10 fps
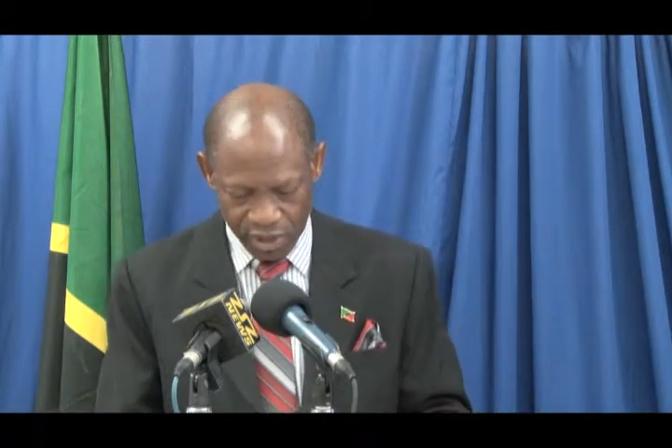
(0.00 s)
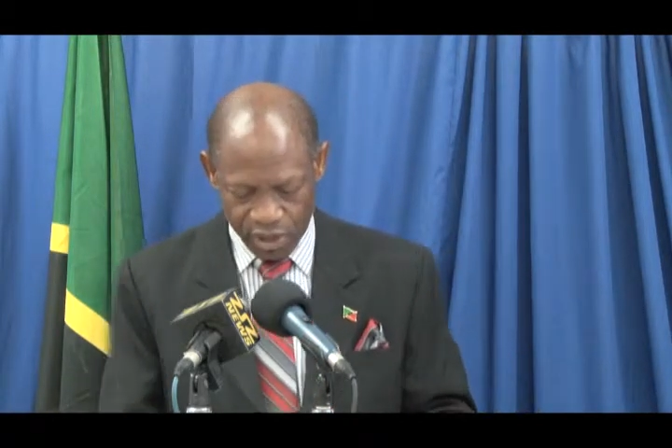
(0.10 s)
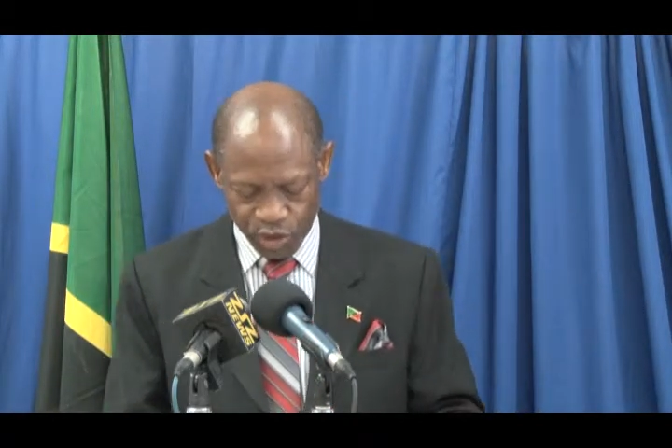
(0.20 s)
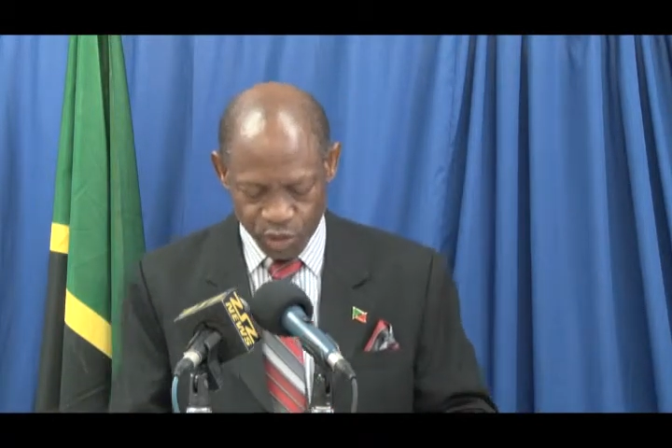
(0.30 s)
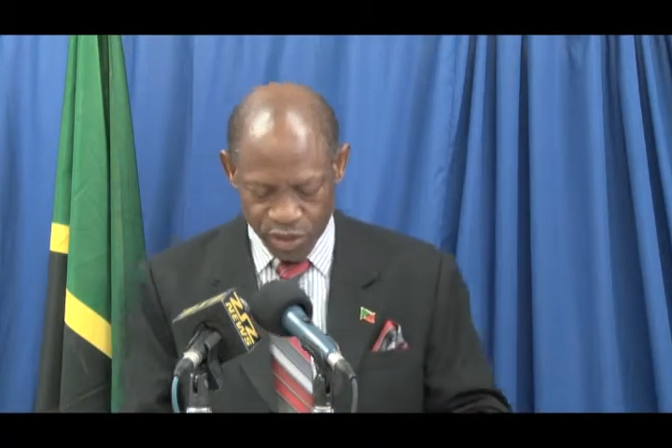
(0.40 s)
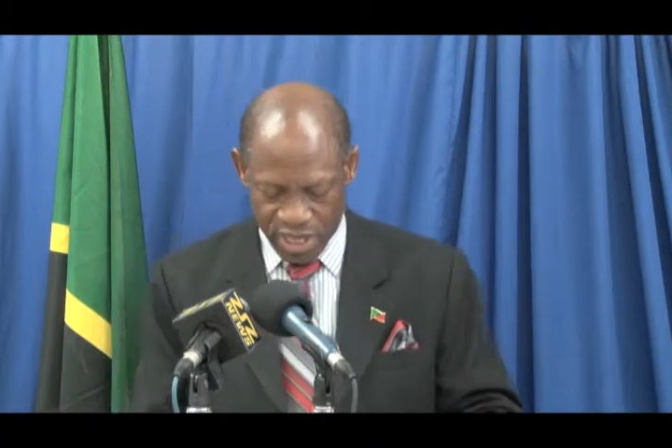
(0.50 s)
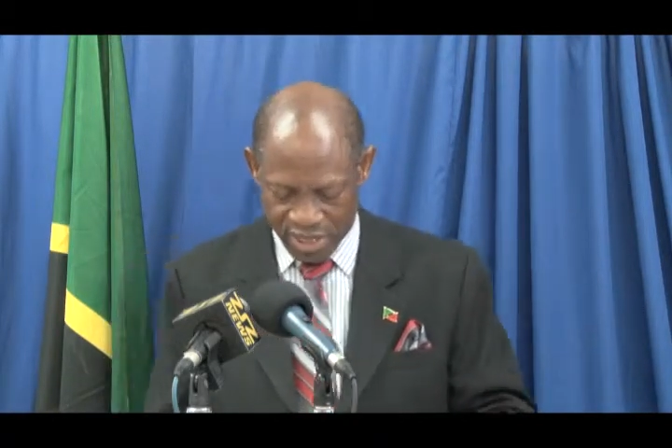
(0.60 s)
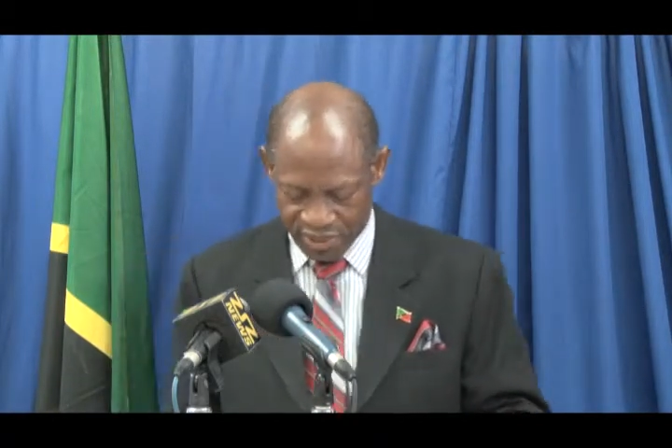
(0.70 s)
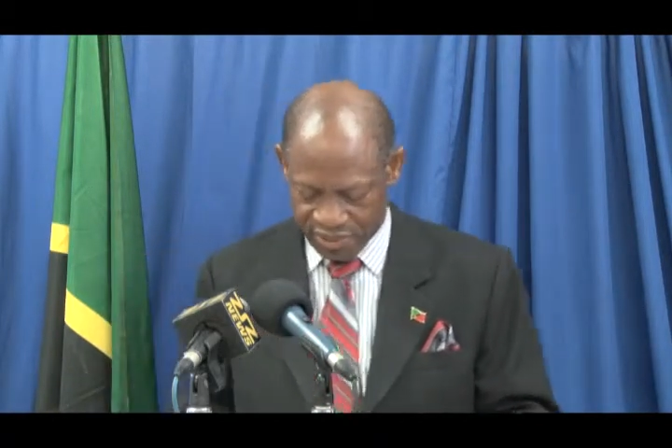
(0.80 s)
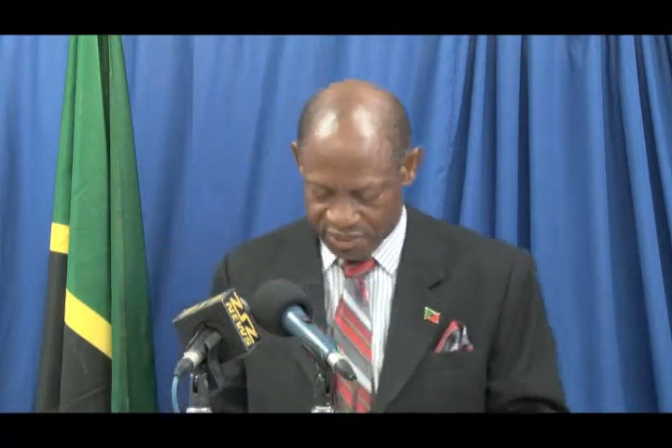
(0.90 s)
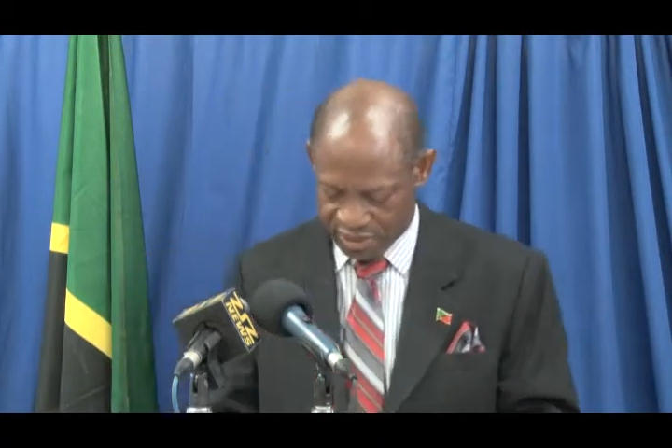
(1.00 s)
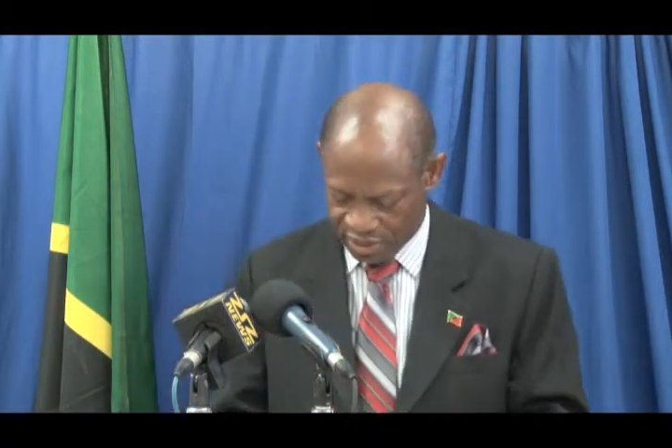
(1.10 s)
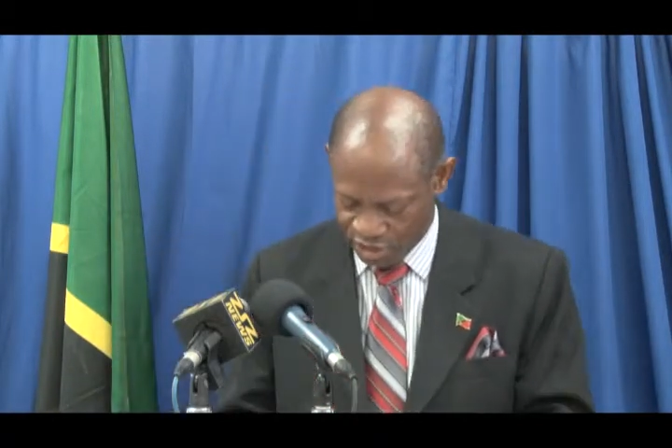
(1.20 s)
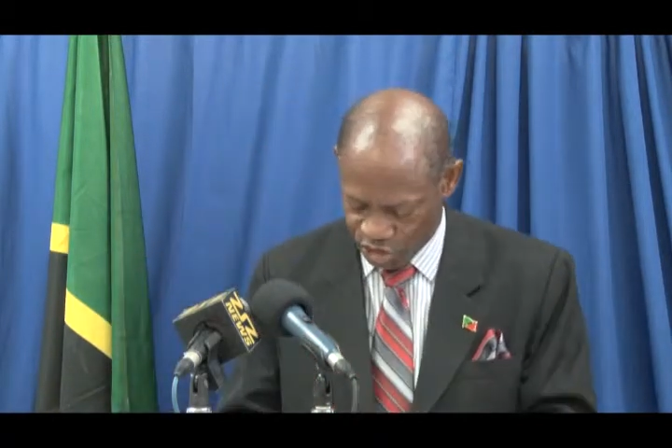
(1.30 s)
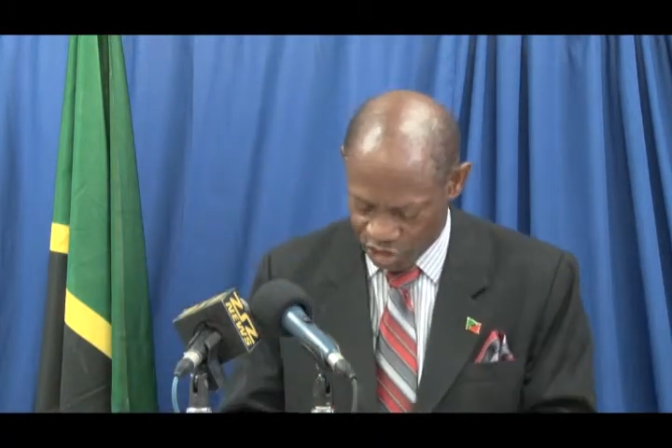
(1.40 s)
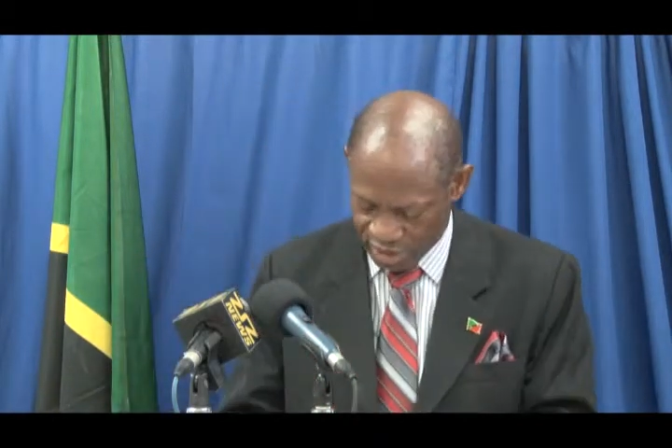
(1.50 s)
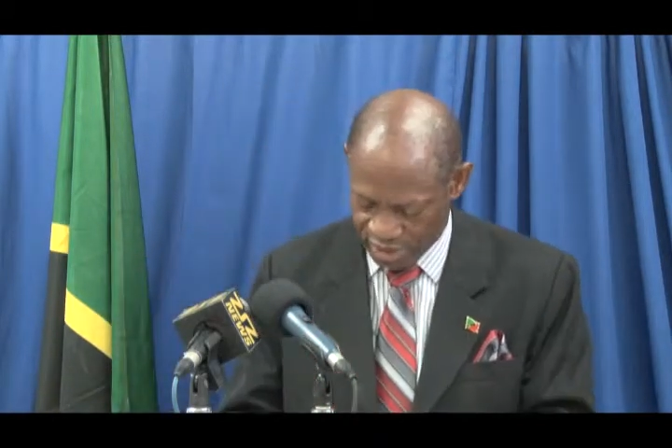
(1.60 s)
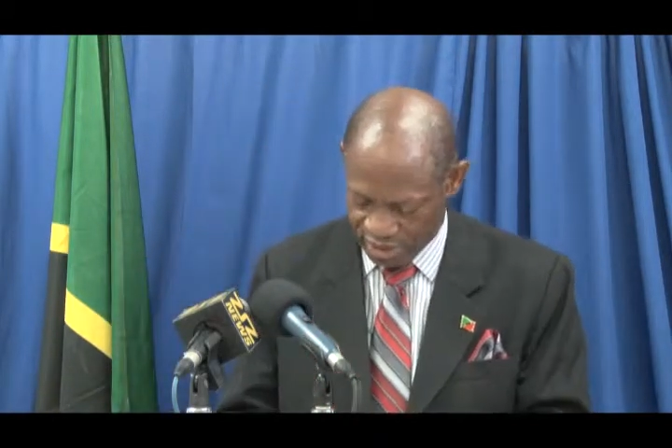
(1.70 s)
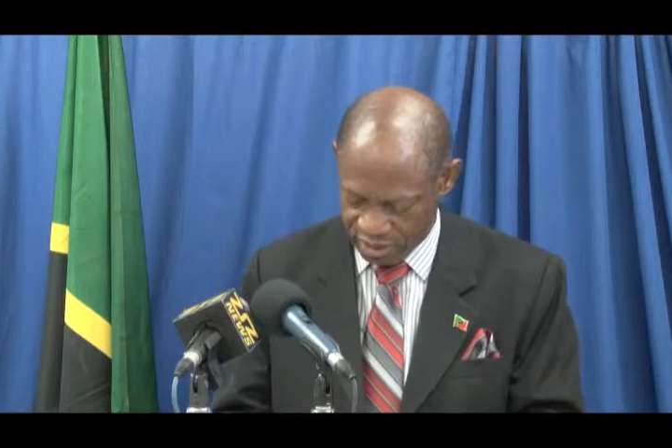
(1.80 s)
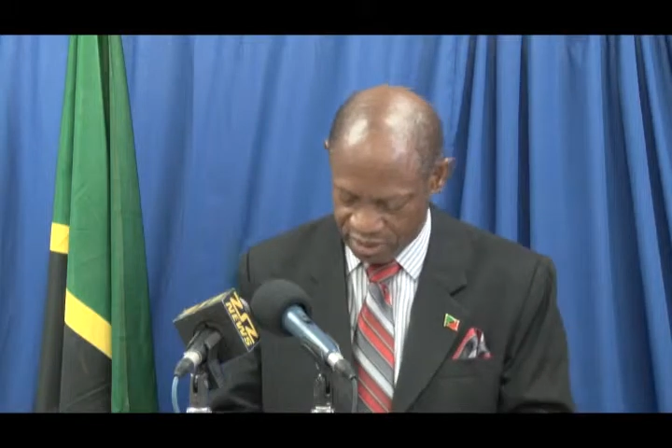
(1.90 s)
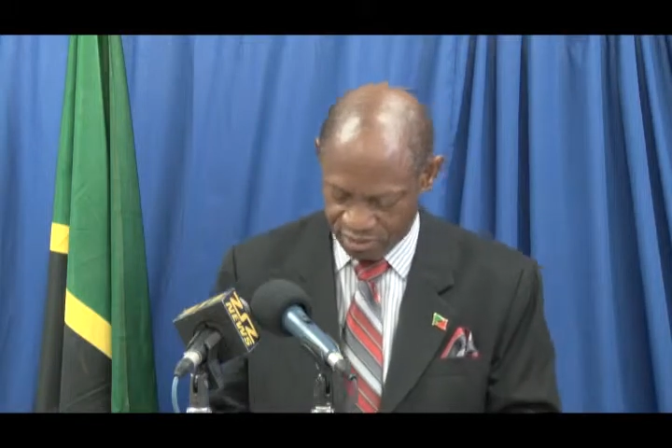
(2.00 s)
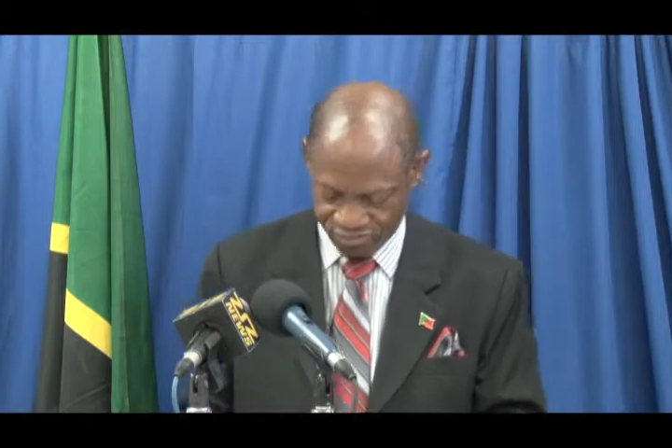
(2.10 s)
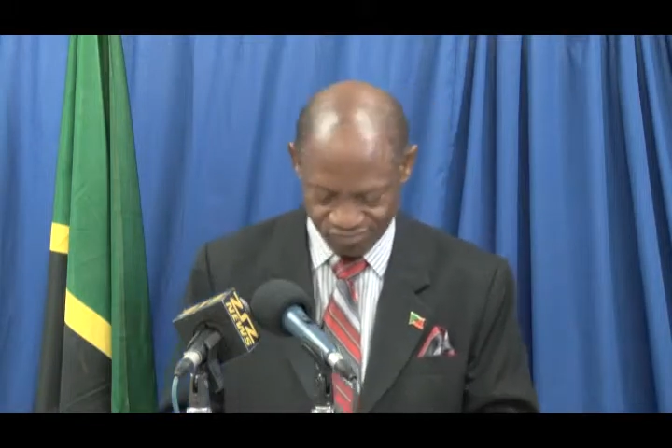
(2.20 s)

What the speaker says: In 2 days, Kitts-Nevis Hill